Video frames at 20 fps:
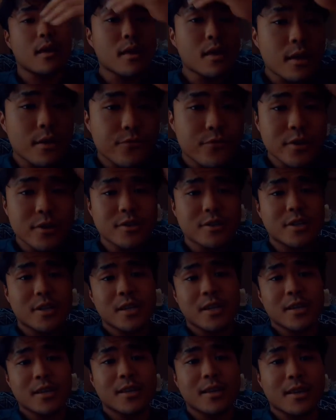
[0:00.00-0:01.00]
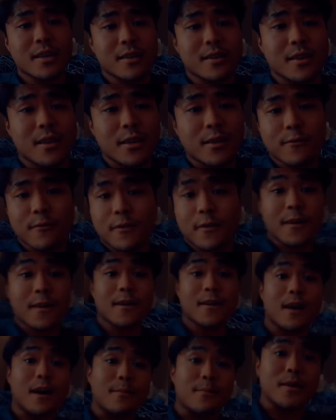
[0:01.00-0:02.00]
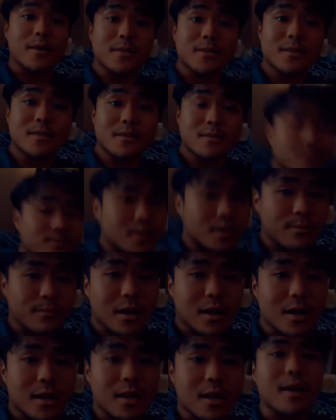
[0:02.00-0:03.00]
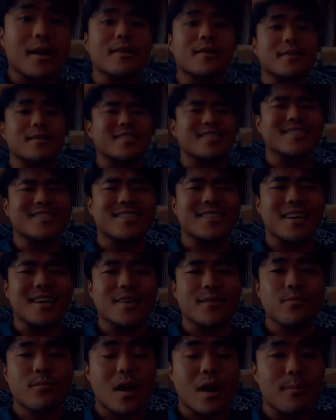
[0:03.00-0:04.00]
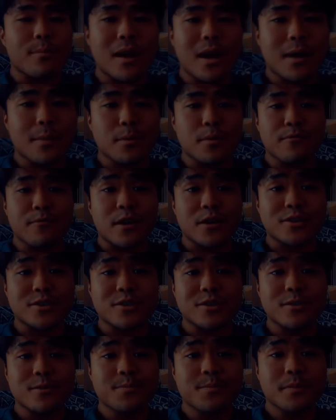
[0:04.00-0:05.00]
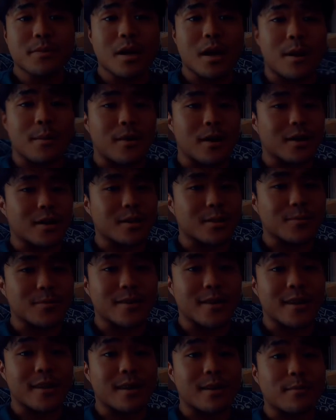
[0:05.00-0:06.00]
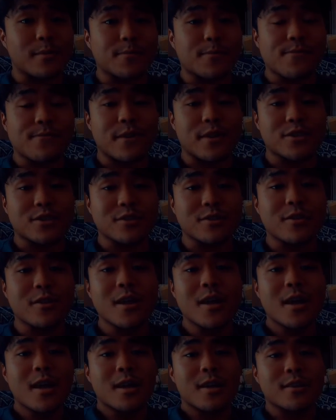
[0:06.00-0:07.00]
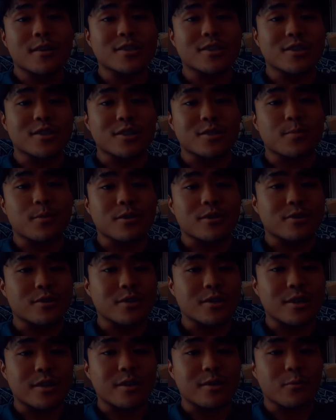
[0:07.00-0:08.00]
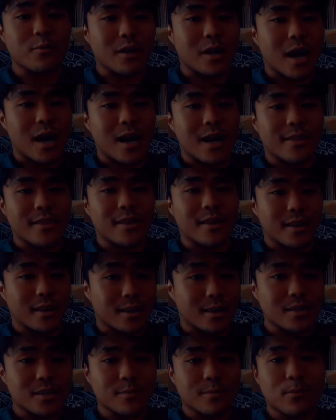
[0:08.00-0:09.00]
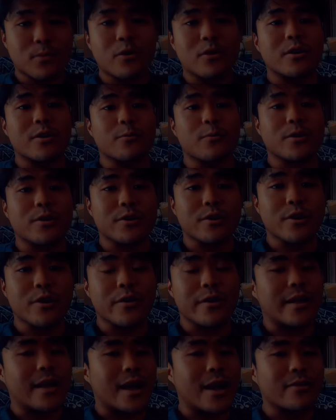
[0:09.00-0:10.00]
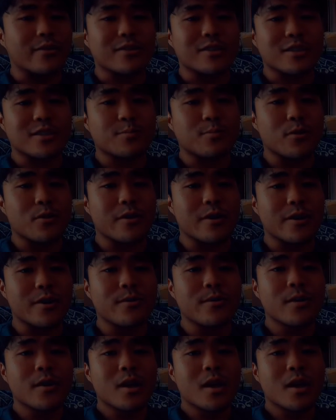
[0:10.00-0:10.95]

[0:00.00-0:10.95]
if there's anything that you think I missed in my this thing, I'm not a professional. I'm not going to pretend I'm a professional. This is just personally what I think is important when you're going out and exploring,